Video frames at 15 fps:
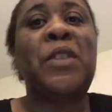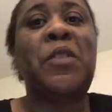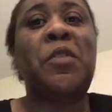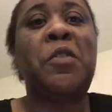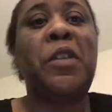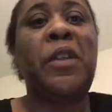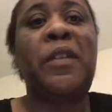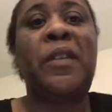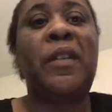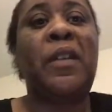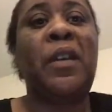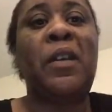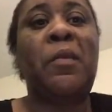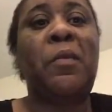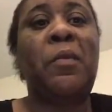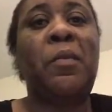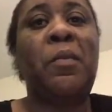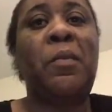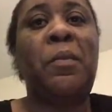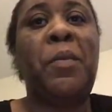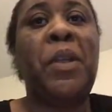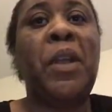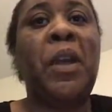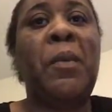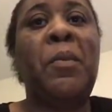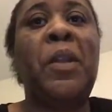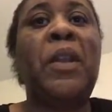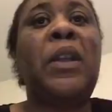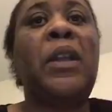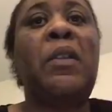trusted him beyond
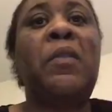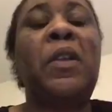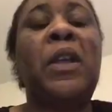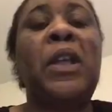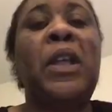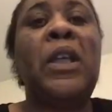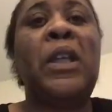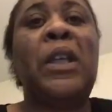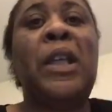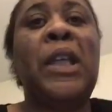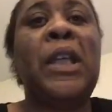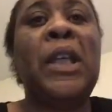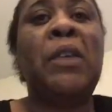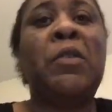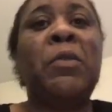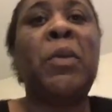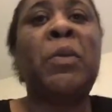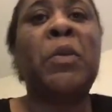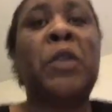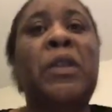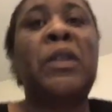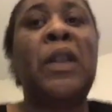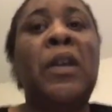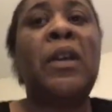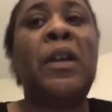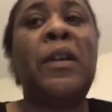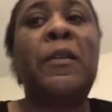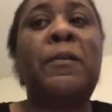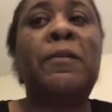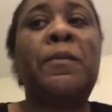belief. And I remember the
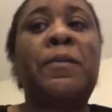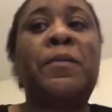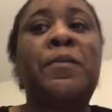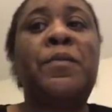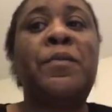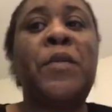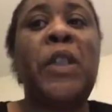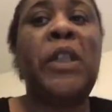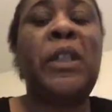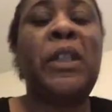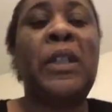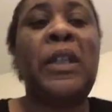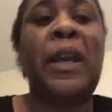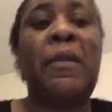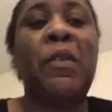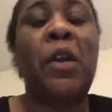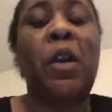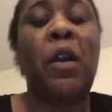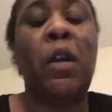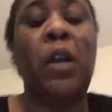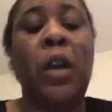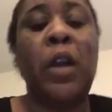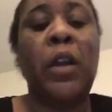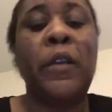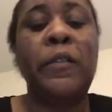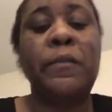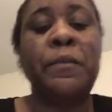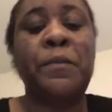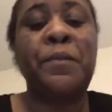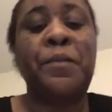time he didn't have a car.
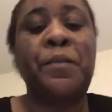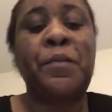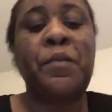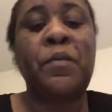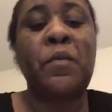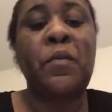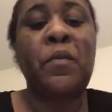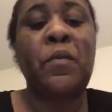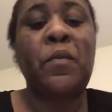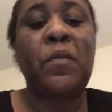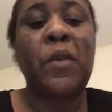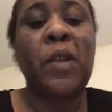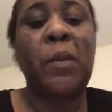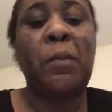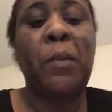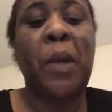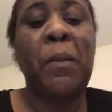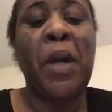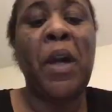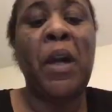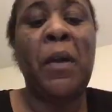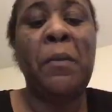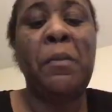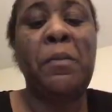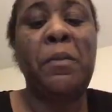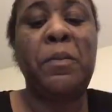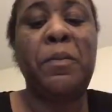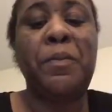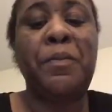My mom,